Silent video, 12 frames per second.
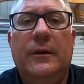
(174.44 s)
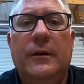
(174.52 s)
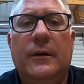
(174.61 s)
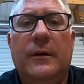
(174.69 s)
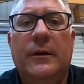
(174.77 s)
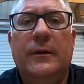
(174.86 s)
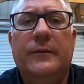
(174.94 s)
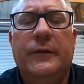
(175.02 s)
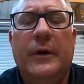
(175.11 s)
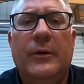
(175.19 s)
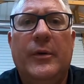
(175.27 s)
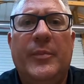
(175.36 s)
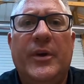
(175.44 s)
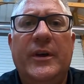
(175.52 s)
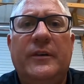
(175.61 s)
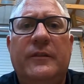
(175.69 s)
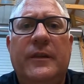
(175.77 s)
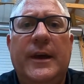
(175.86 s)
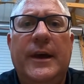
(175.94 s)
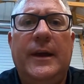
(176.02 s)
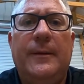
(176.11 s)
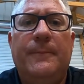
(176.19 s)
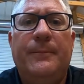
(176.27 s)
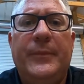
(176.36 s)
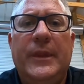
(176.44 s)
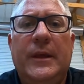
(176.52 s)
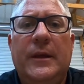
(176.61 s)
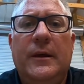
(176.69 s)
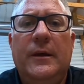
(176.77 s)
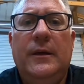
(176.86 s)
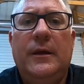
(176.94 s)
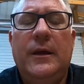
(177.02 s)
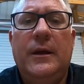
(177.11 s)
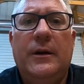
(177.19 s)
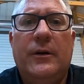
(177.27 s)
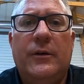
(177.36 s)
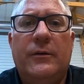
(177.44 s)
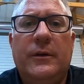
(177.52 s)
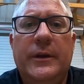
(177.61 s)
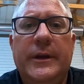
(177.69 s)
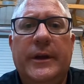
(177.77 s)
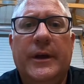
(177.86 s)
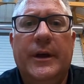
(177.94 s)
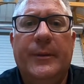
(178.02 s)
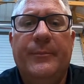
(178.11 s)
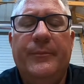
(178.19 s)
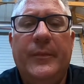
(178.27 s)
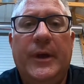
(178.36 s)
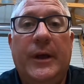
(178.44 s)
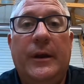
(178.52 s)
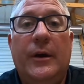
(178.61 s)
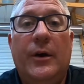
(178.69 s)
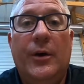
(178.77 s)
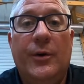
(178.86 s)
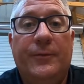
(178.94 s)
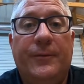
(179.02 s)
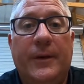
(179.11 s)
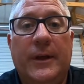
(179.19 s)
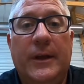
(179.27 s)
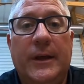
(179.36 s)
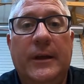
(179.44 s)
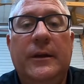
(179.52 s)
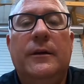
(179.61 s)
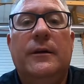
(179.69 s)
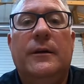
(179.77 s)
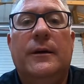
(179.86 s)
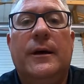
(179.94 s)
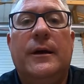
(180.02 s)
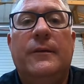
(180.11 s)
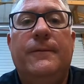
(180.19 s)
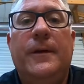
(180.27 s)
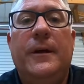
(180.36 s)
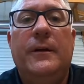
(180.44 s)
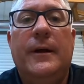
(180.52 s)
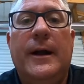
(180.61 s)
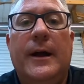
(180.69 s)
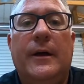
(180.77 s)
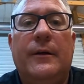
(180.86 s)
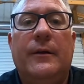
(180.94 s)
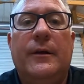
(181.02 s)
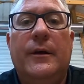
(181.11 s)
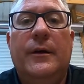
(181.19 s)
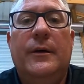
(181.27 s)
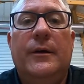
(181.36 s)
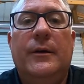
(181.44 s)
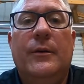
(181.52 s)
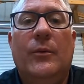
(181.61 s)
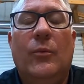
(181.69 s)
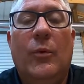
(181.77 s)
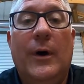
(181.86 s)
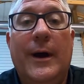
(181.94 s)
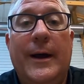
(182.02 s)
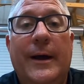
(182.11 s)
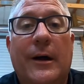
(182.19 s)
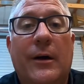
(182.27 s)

So I'll replace that, get it all cleaned up, and hopefully I could figure out why I